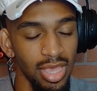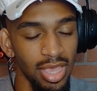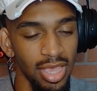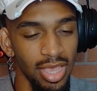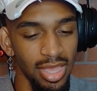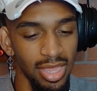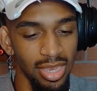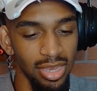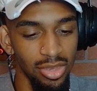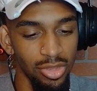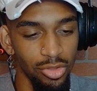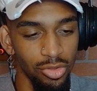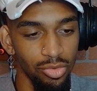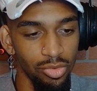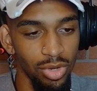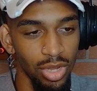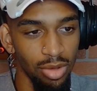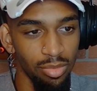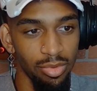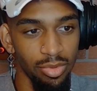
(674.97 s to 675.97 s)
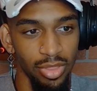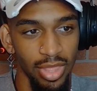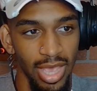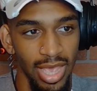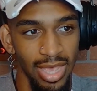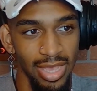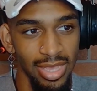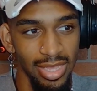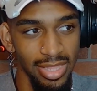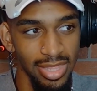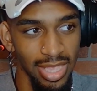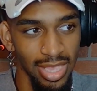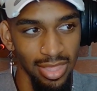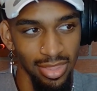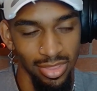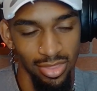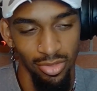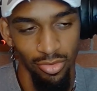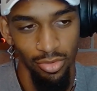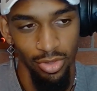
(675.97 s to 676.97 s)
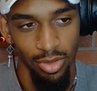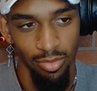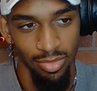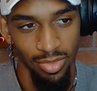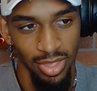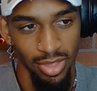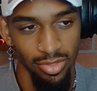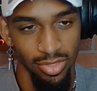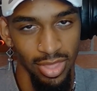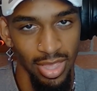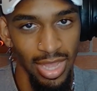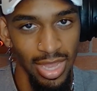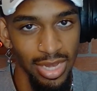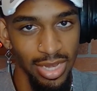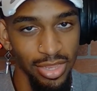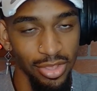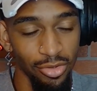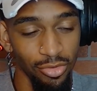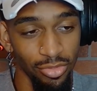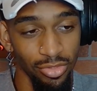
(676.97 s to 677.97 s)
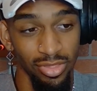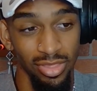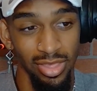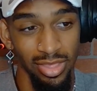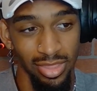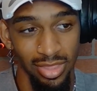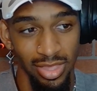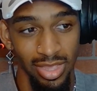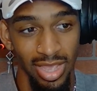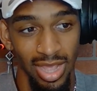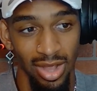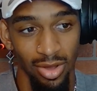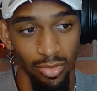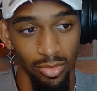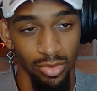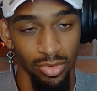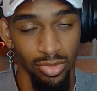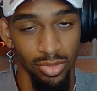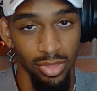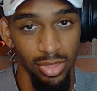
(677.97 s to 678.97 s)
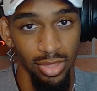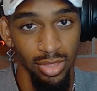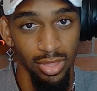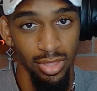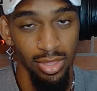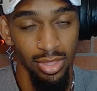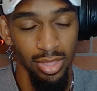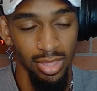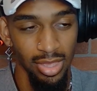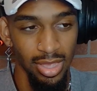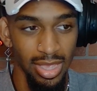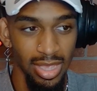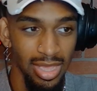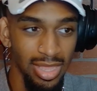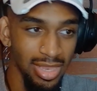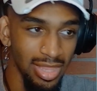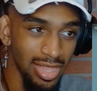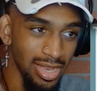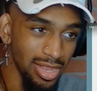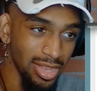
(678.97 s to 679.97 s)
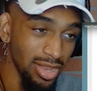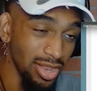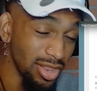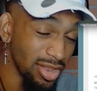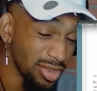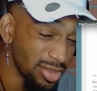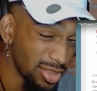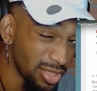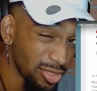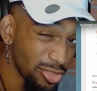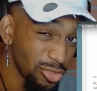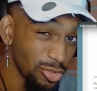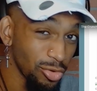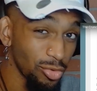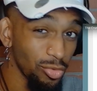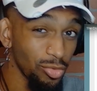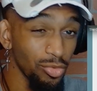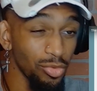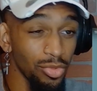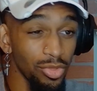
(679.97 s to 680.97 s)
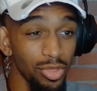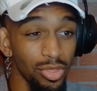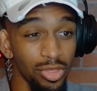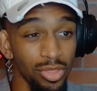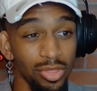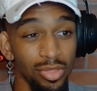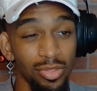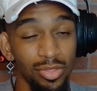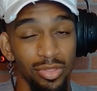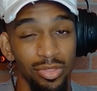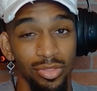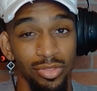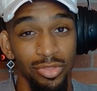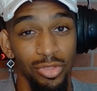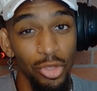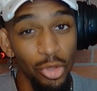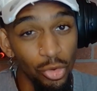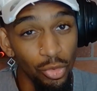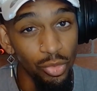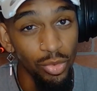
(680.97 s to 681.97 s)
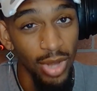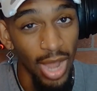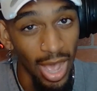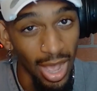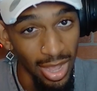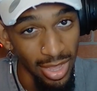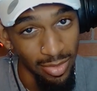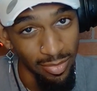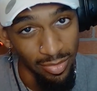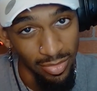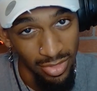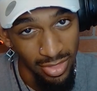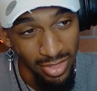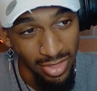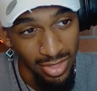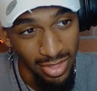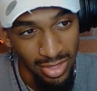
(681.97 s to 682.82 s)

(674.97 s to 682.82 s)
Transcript: And you double that, and that still comes out to 80 or 60 hours. And then an additional two dimes.